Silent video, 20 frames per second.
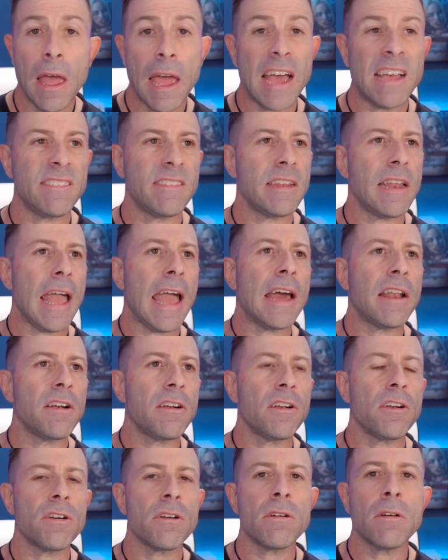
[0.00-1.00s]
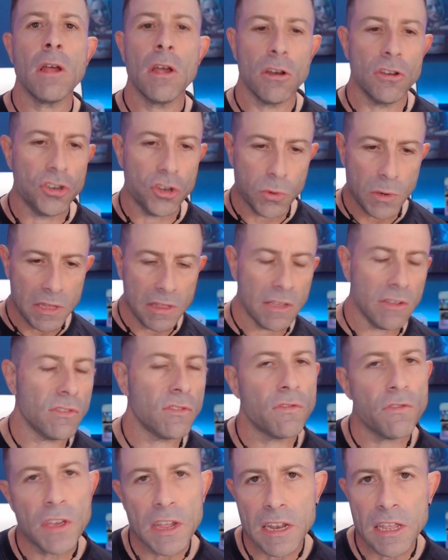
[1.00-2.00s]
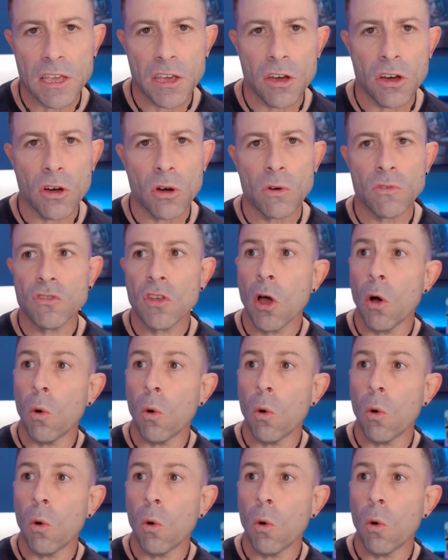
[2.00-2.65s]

as an editor, doing these videos,